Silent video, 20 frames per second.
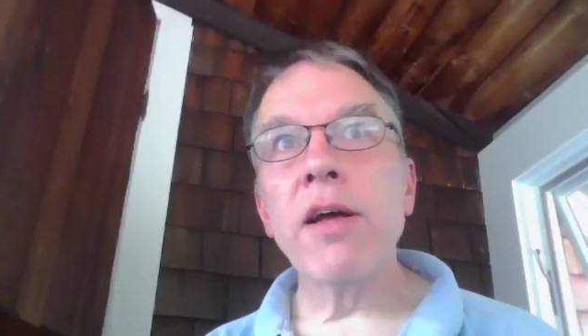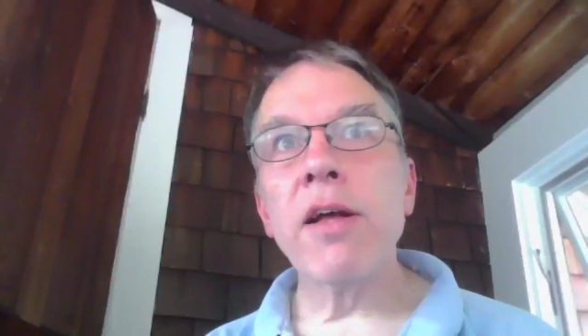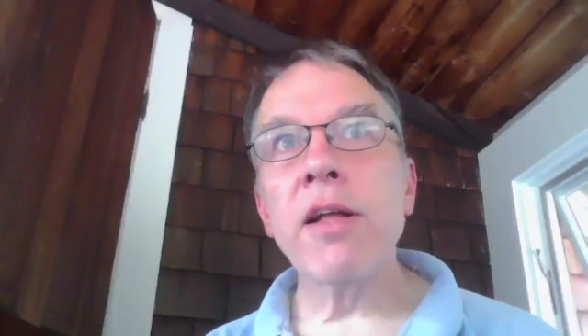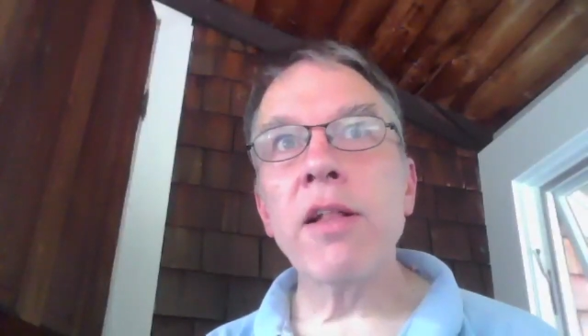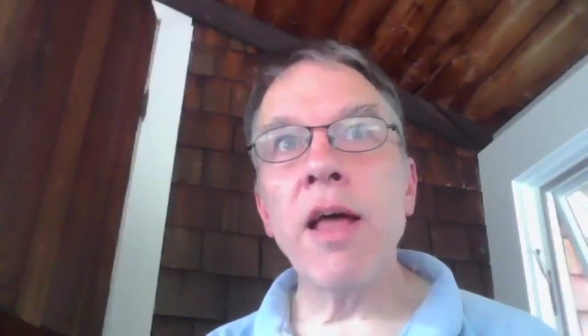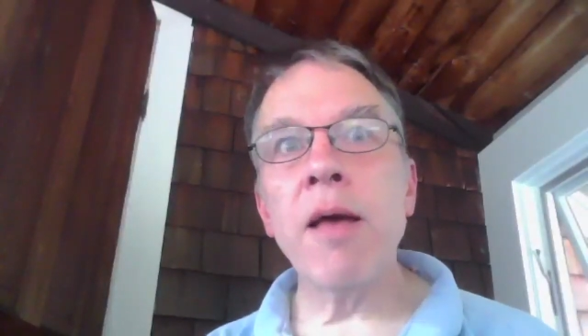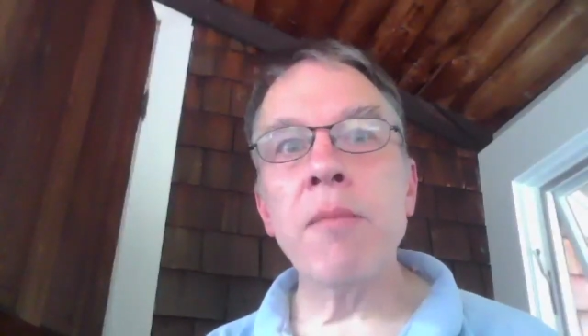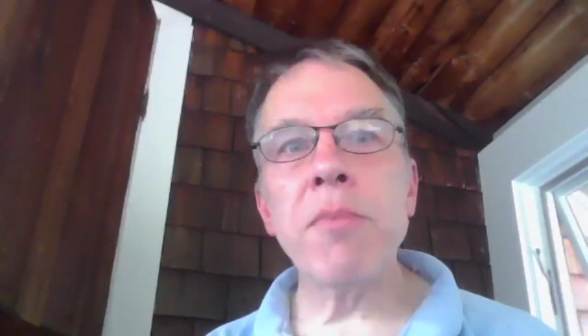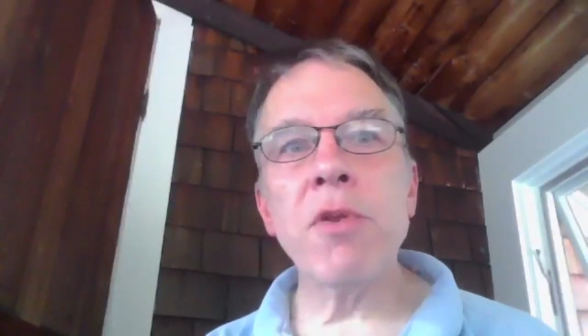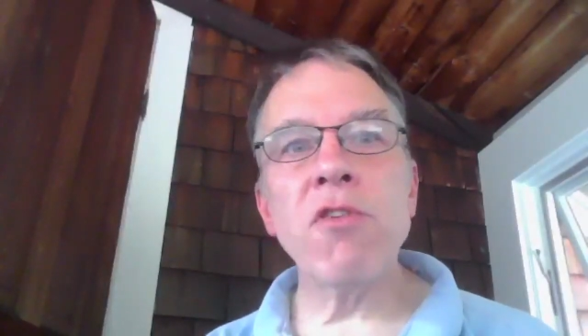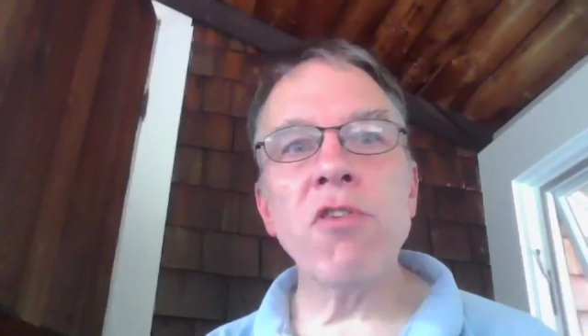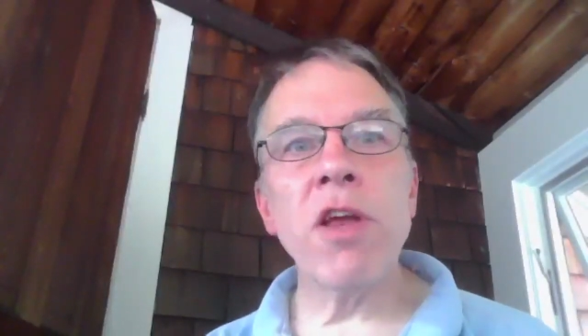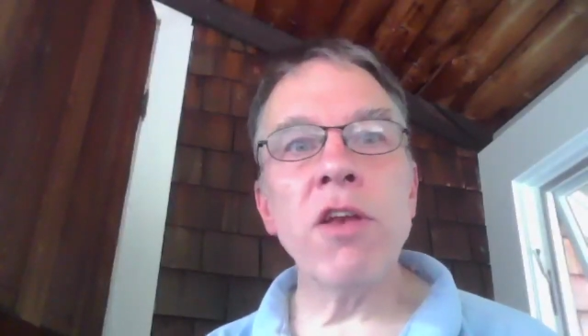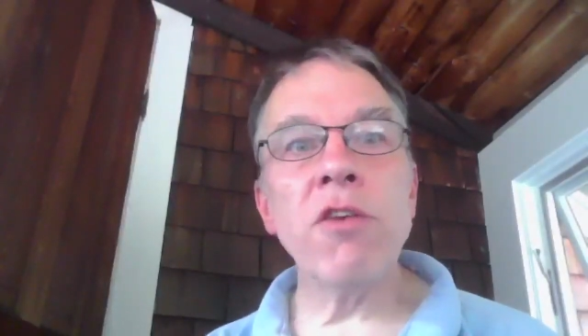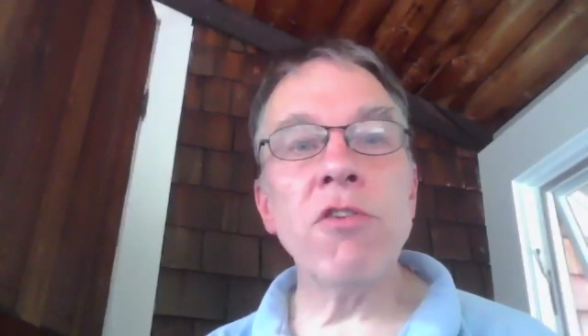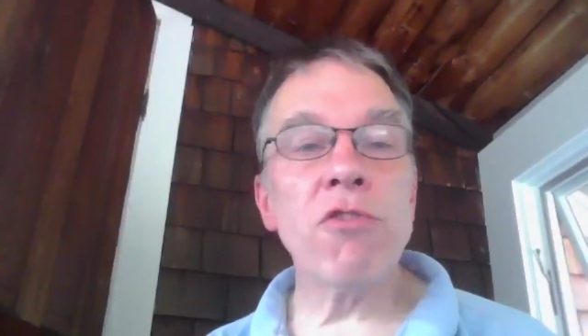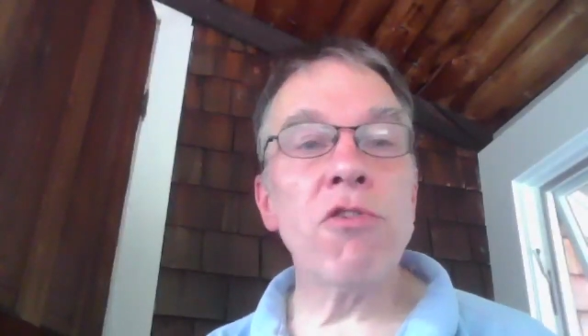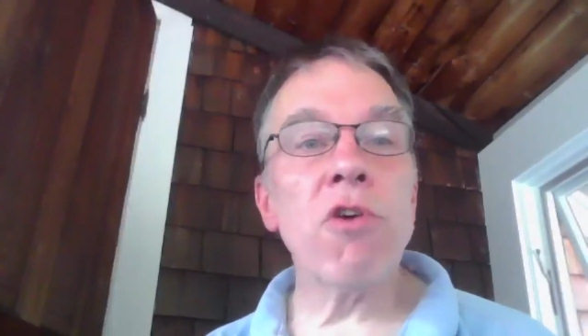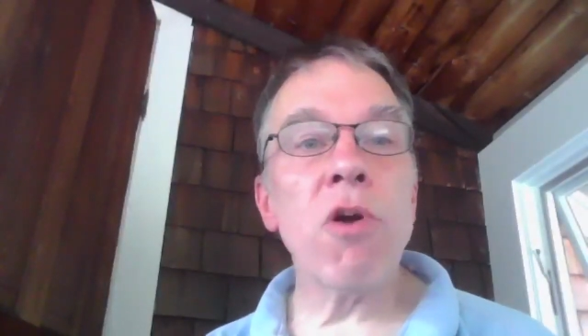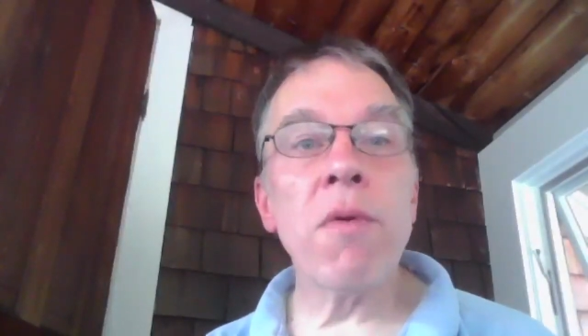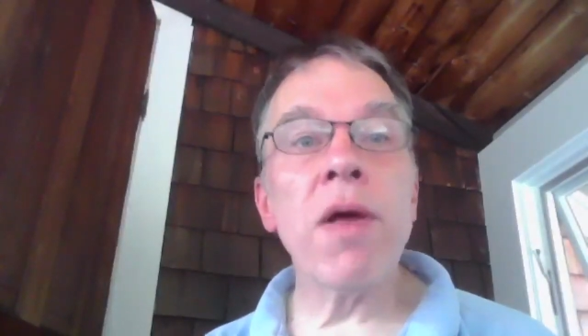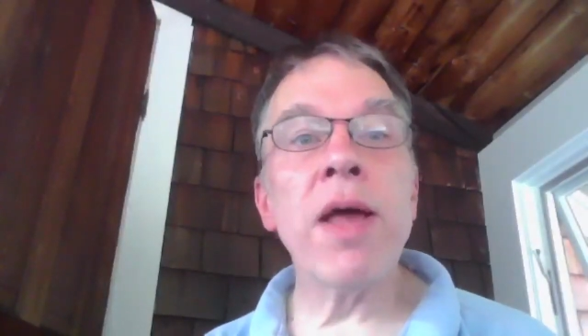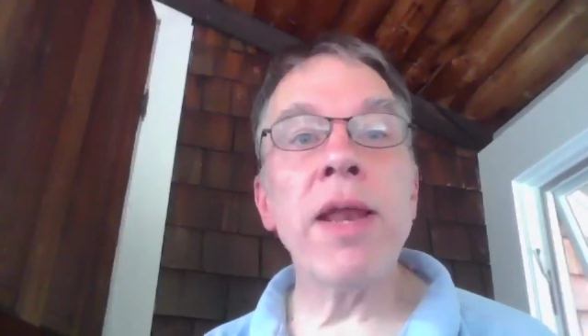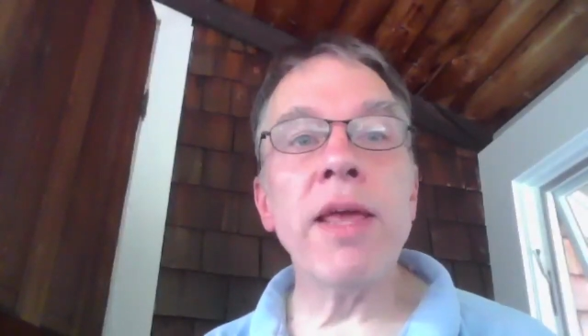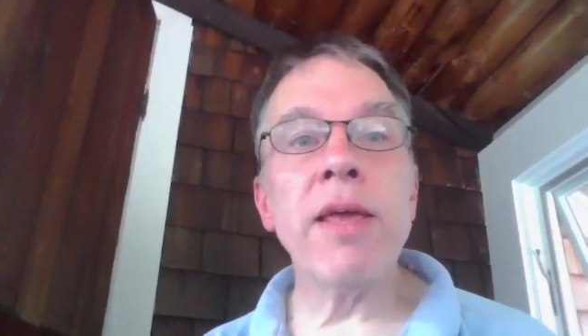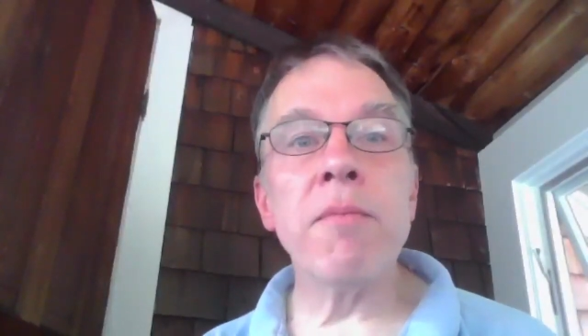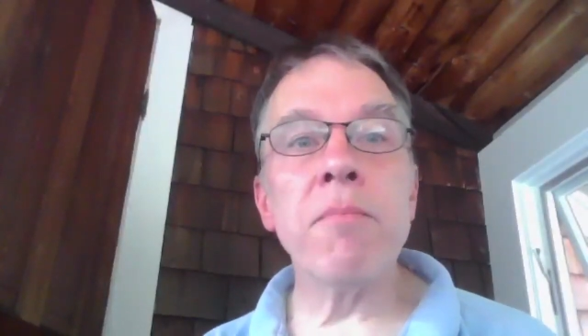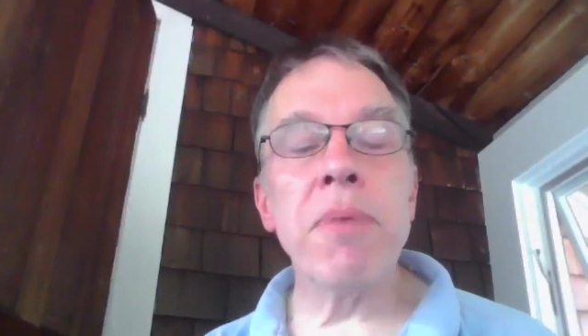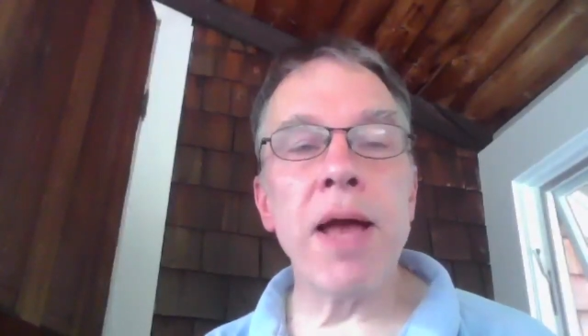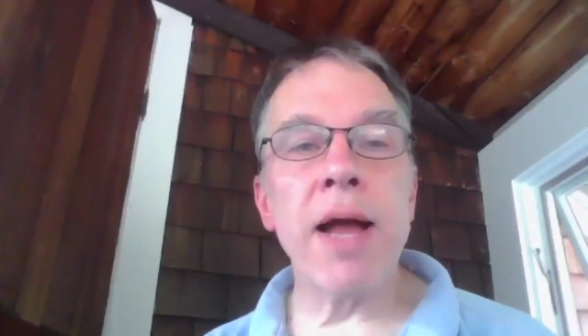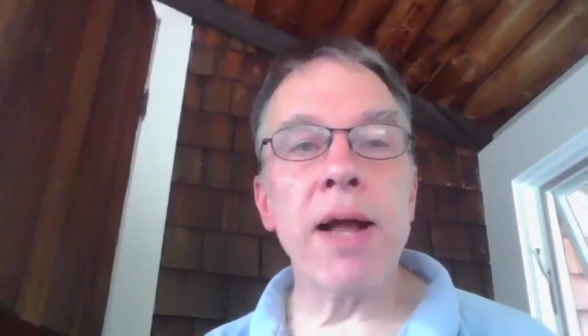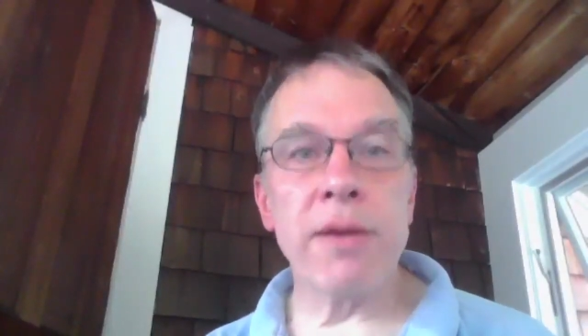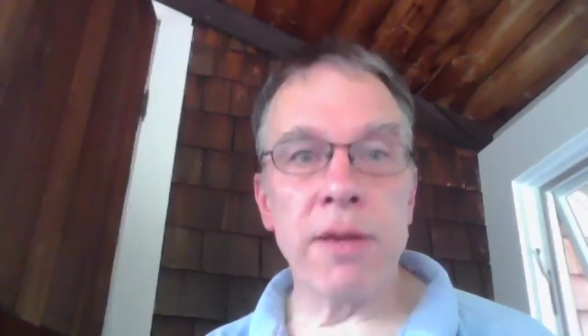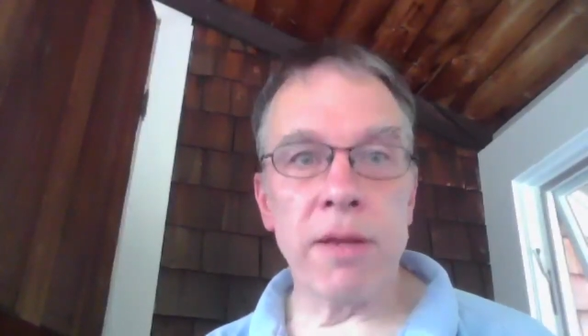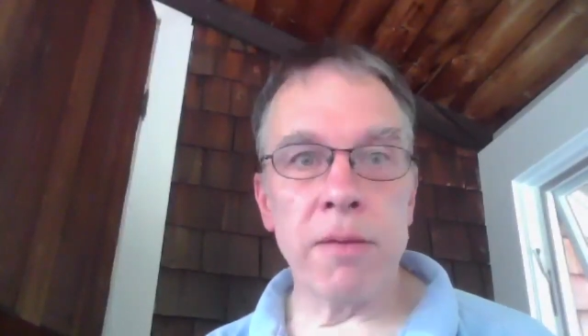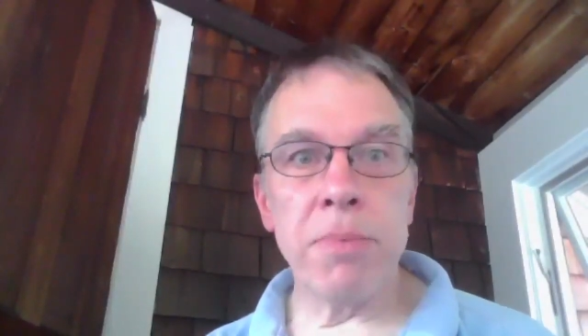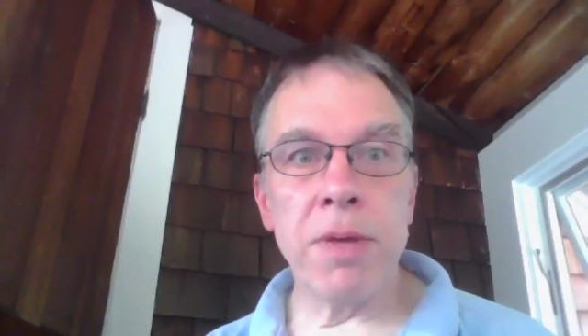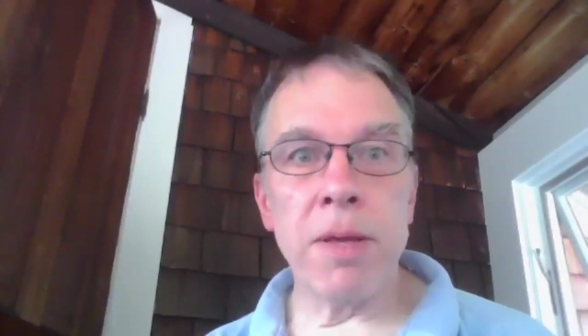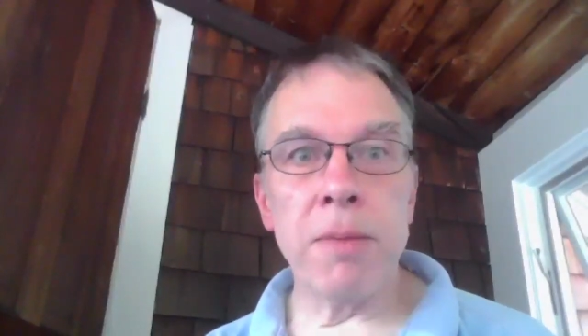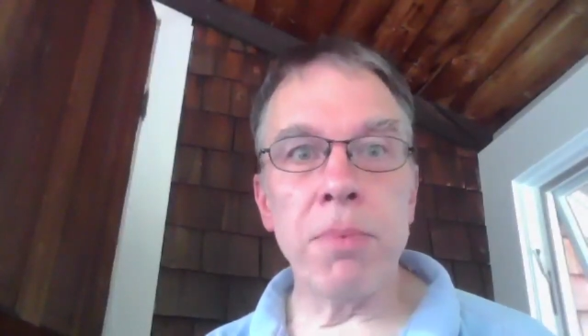climate change is already
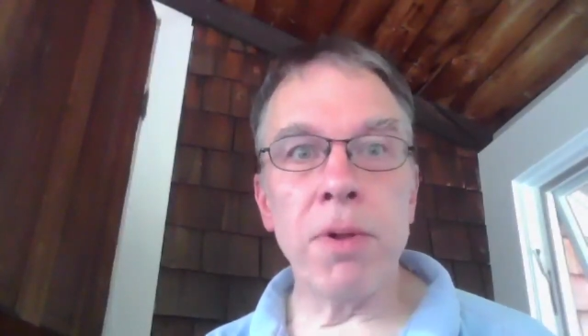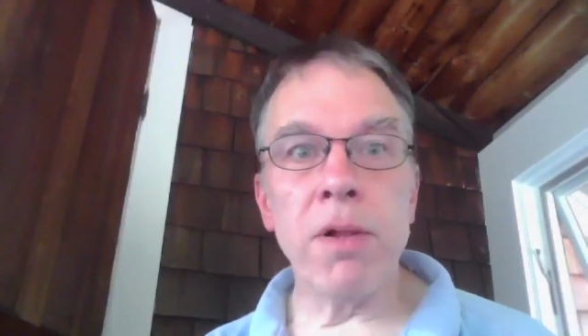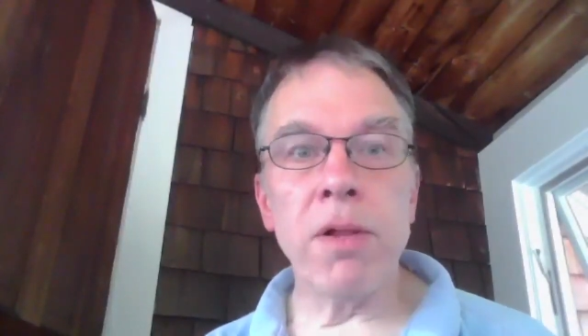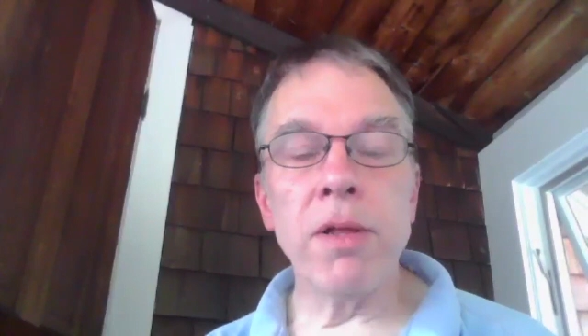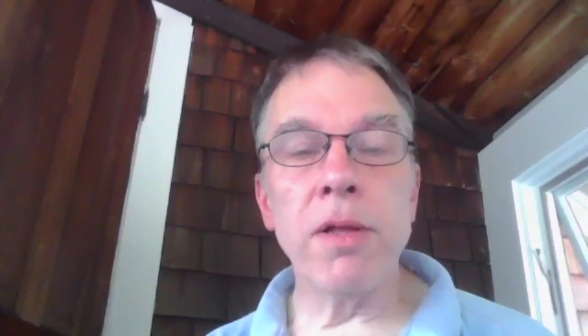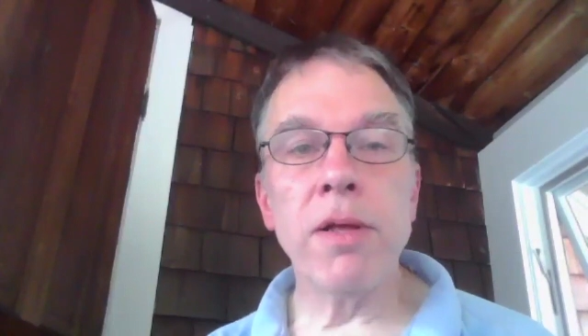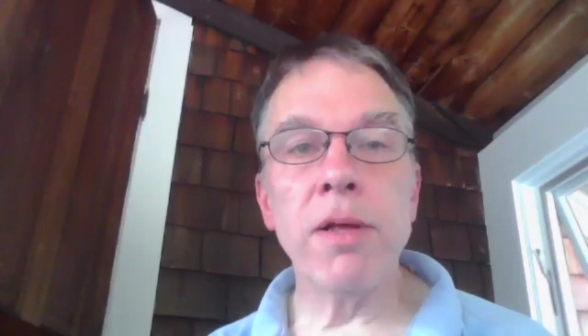impacting people.